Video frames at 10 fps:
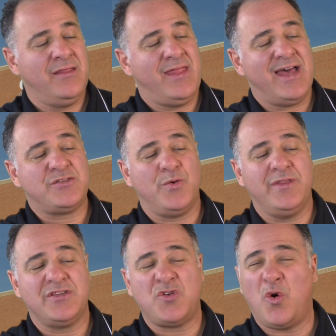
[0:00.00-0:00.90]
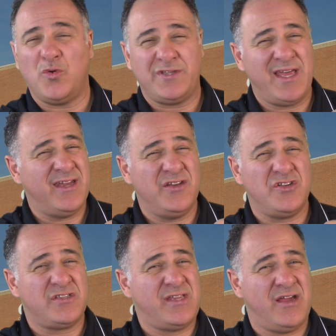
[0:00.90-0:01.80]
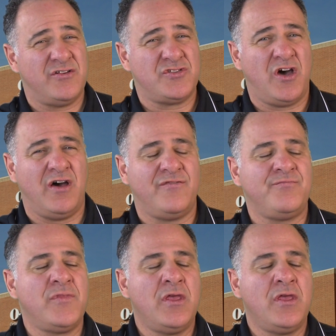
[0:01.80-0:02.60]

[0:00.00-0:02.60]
That's when this whole tendon just tears off.